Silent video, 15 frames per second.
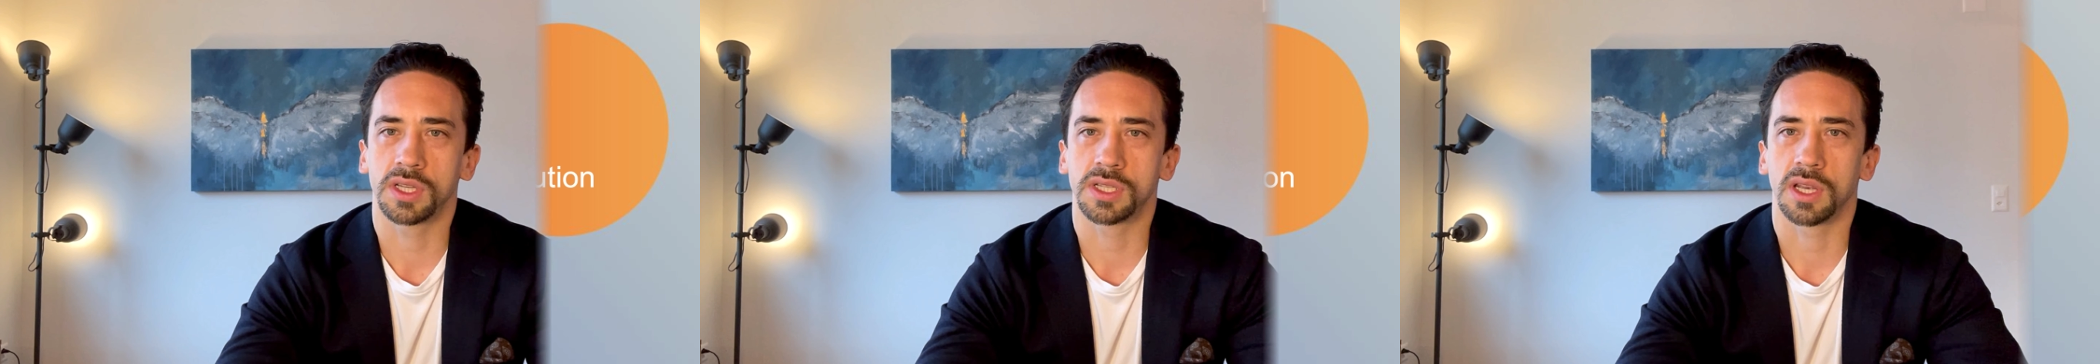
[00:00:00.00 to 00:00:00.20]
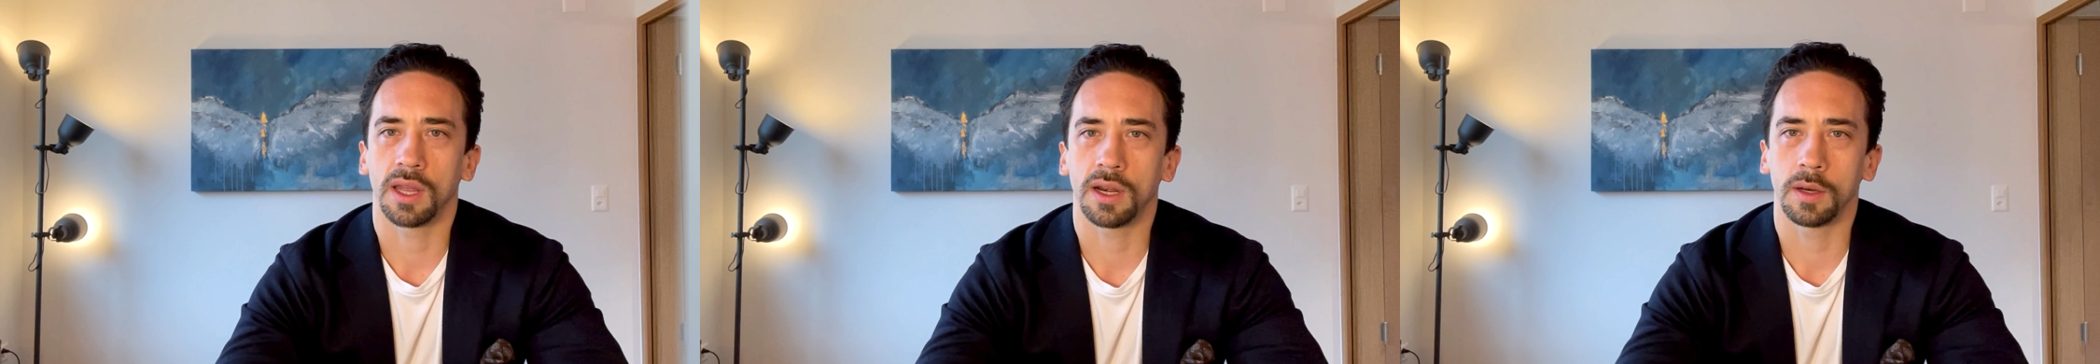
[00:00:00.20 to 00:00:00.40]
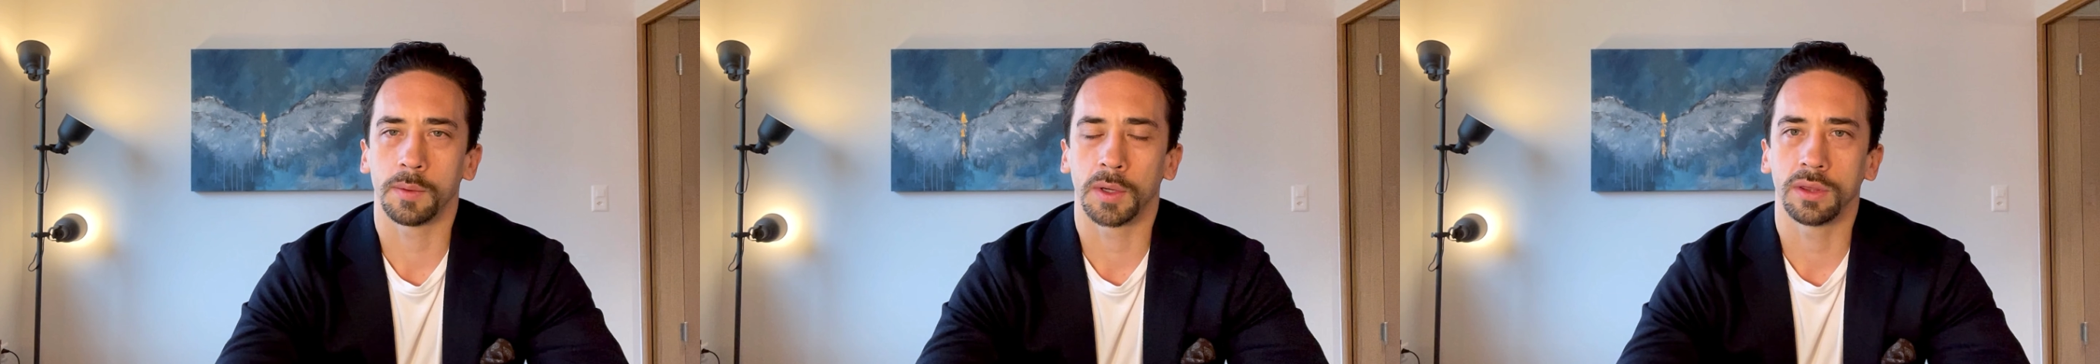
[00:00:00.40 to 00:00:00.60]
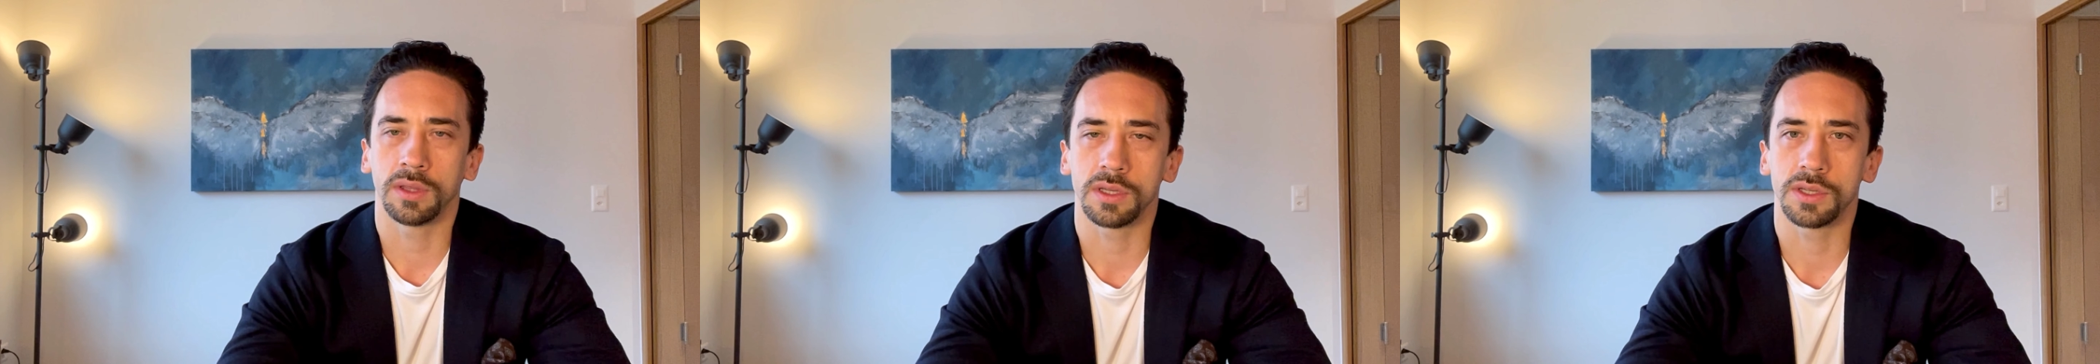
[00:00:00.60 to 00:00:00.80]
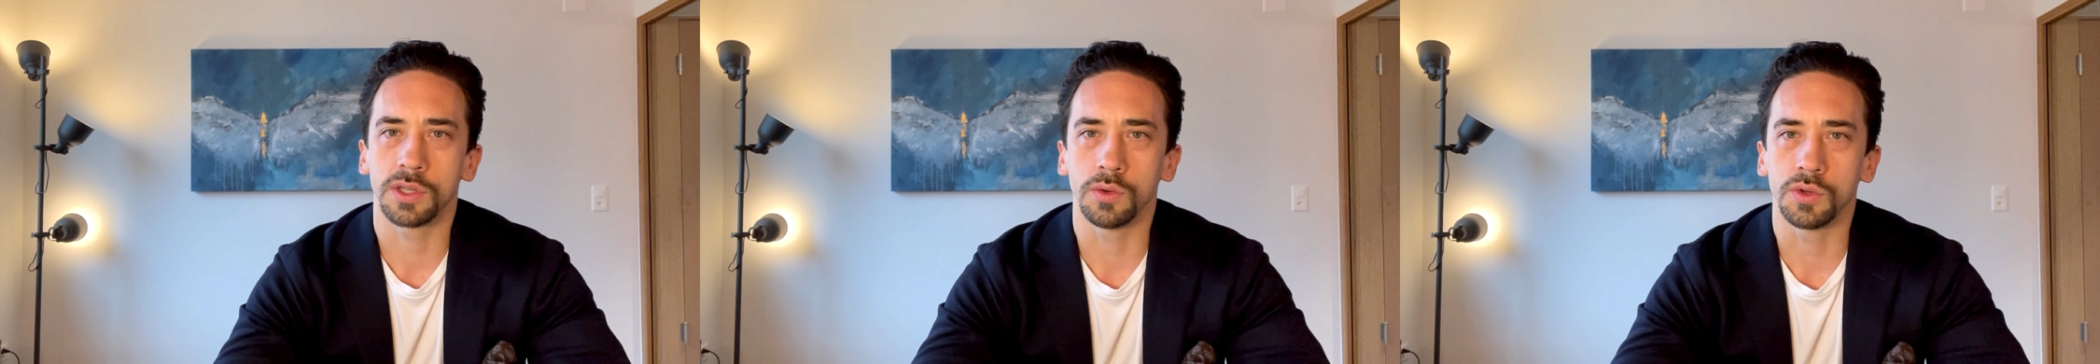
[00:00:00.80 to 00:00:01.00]
excited about
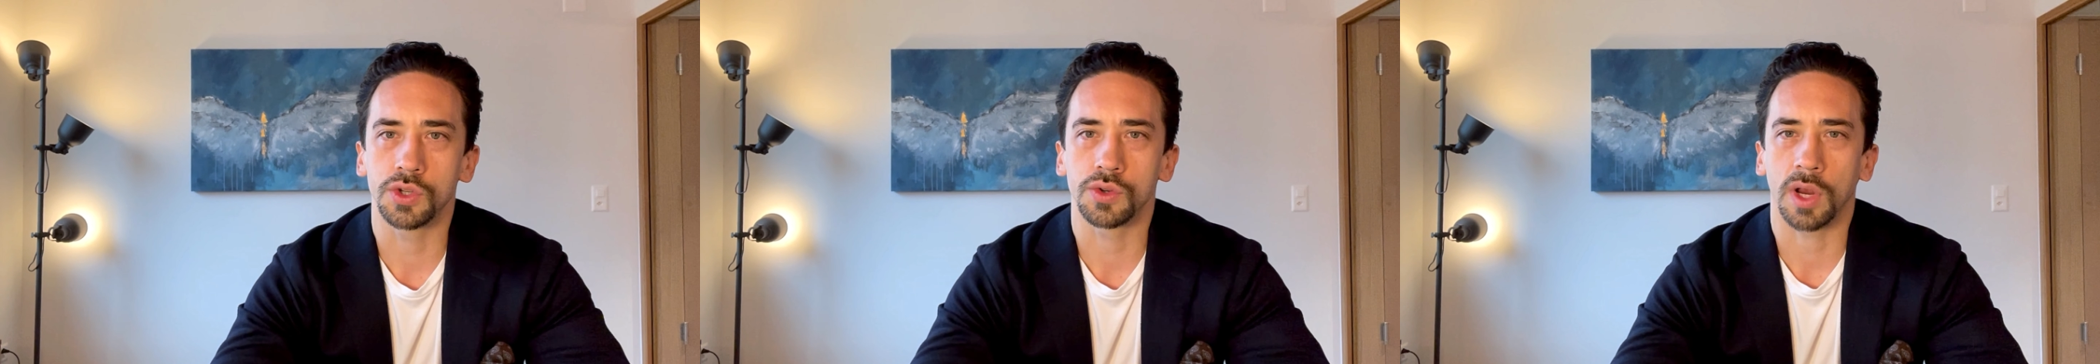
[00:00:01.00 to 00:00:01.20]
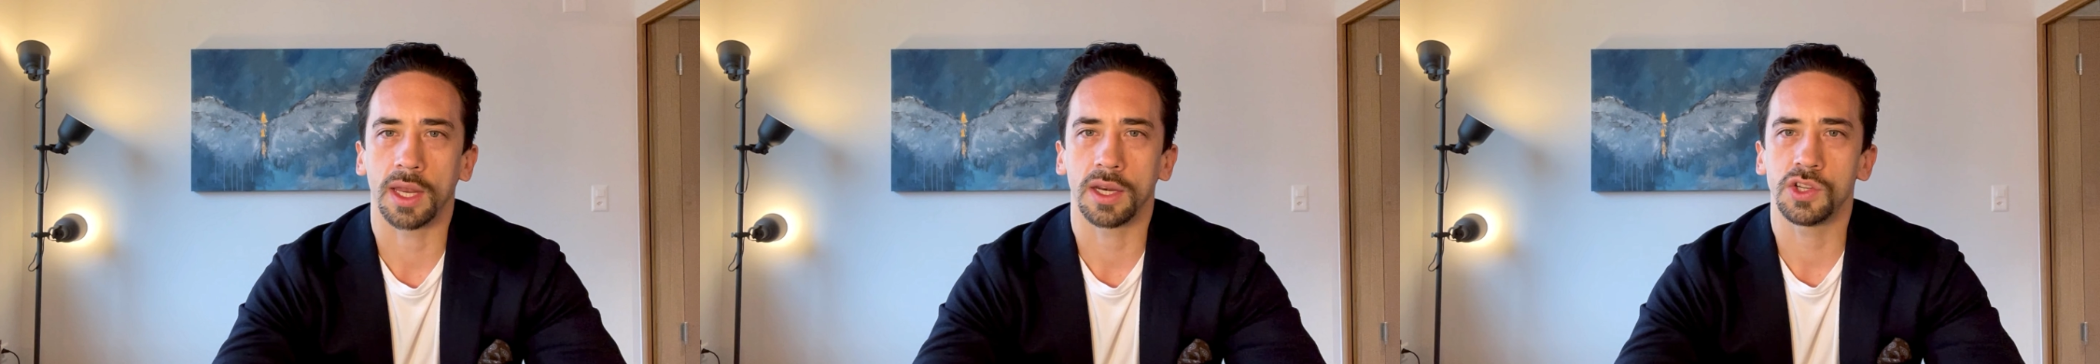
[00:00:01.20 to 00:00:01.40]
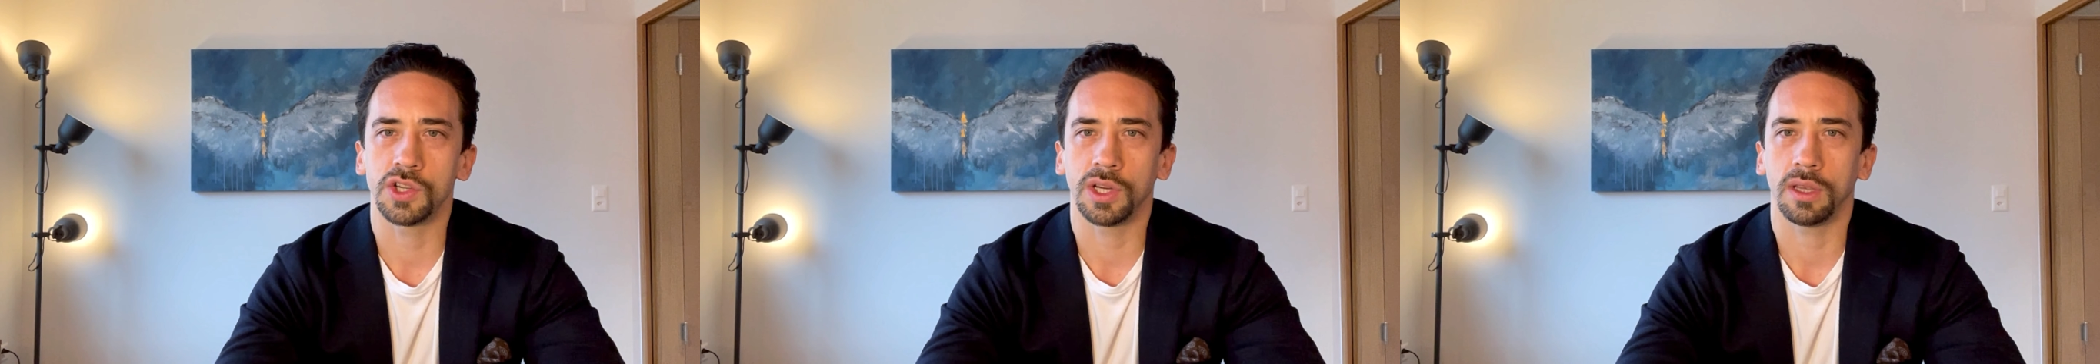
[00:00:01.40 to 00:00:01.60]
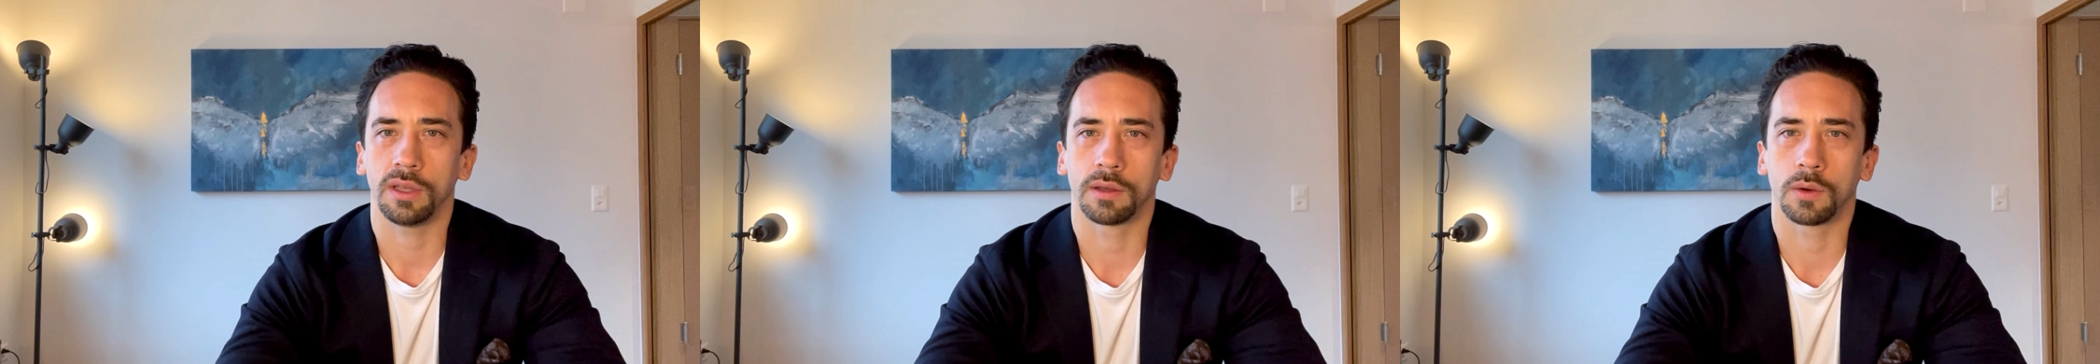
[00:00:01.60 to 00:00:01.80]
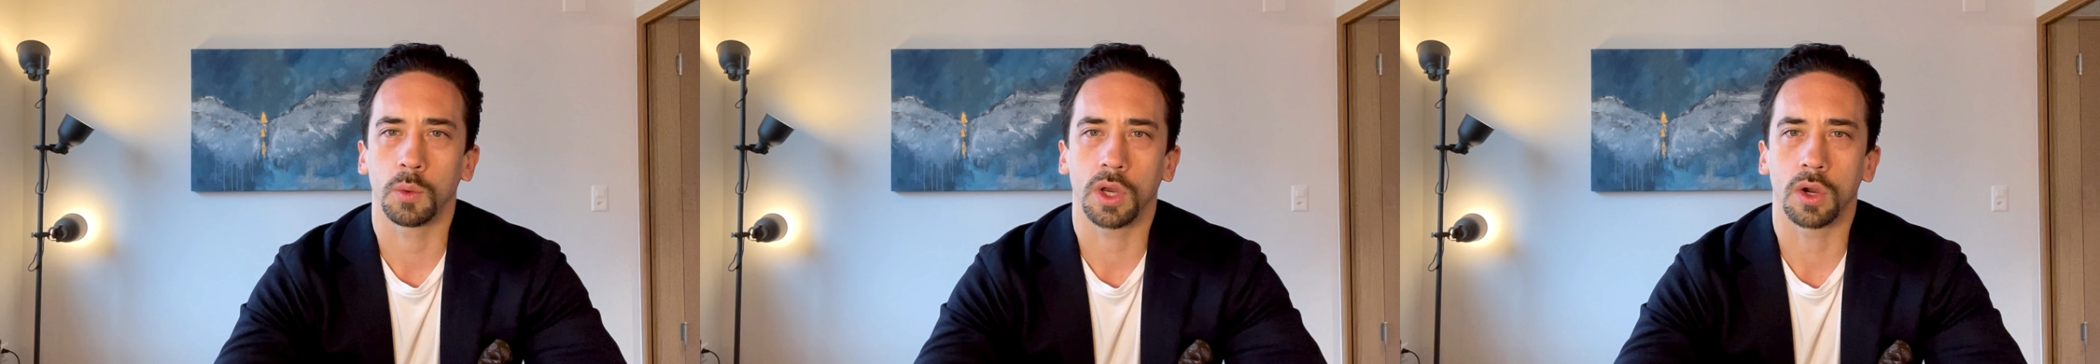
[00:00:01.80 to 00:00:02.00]
this new strategy
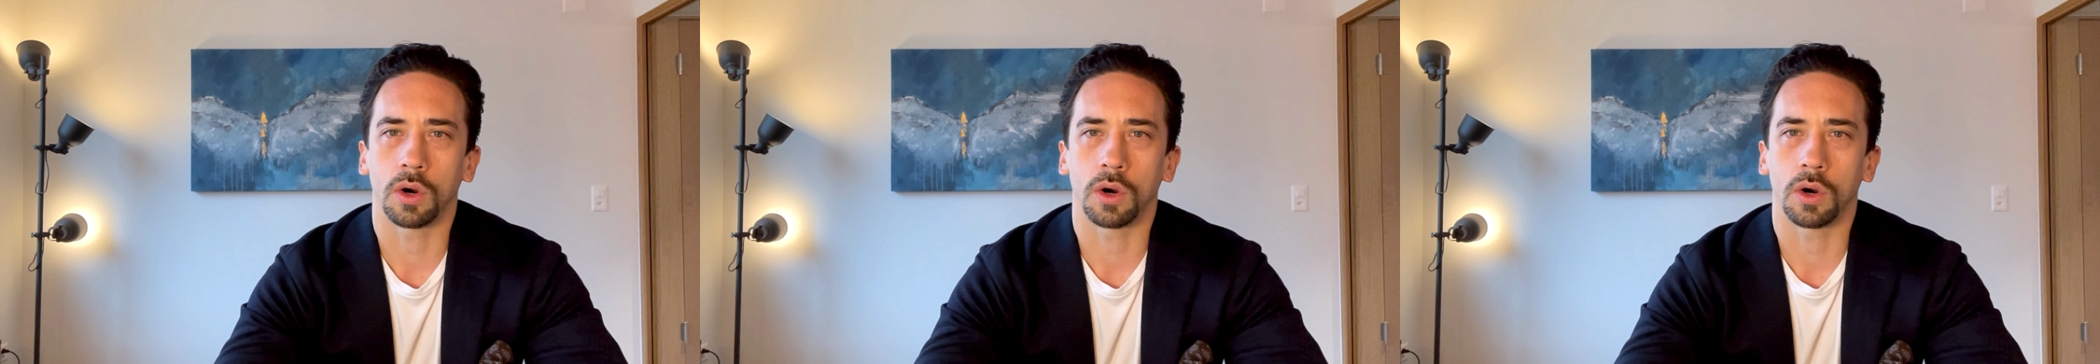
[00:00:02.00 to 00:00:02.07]
that we